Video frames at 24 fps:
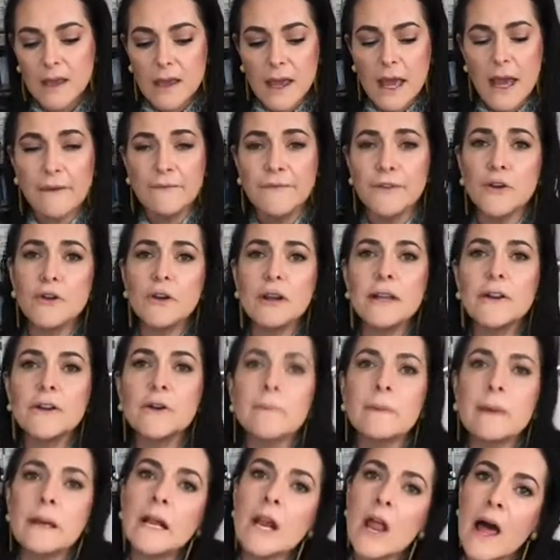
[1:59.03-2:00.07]
If you're a little
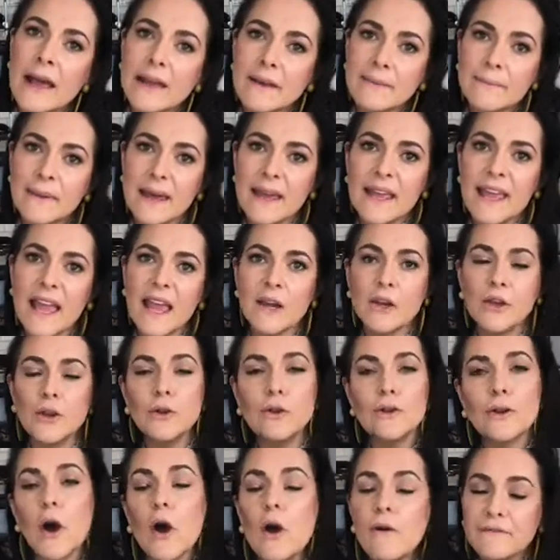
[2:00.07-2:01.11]
bit like me and you
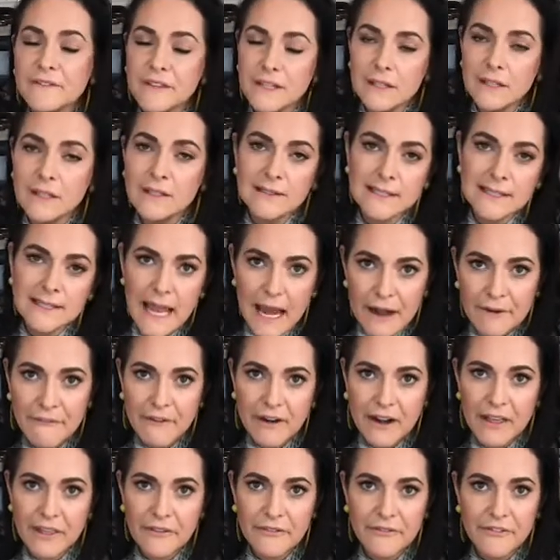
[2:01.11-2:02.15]
often stand in front
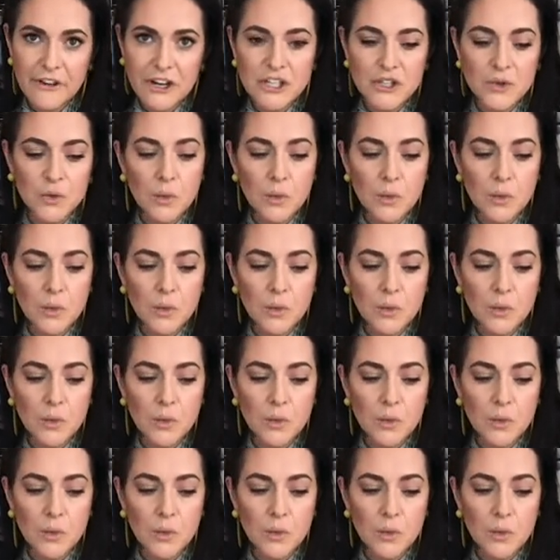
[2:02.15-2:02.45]
of the fridge